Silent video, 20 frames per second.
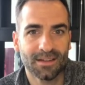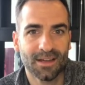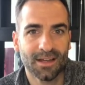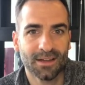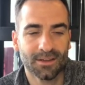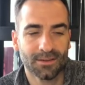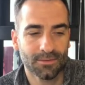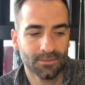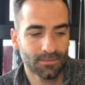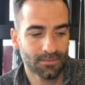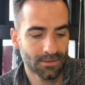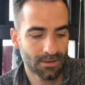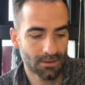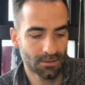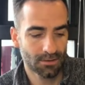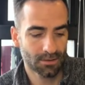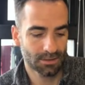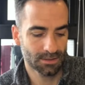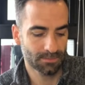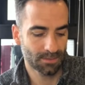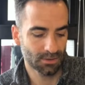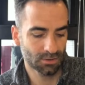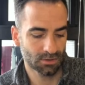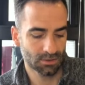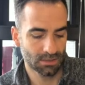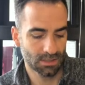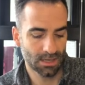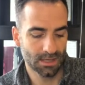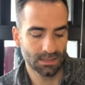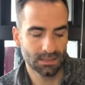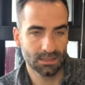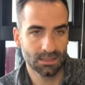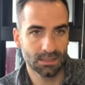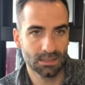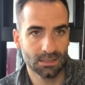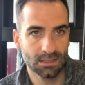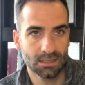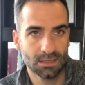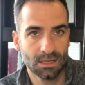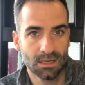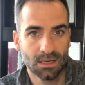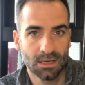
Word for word: I could feel, especially as he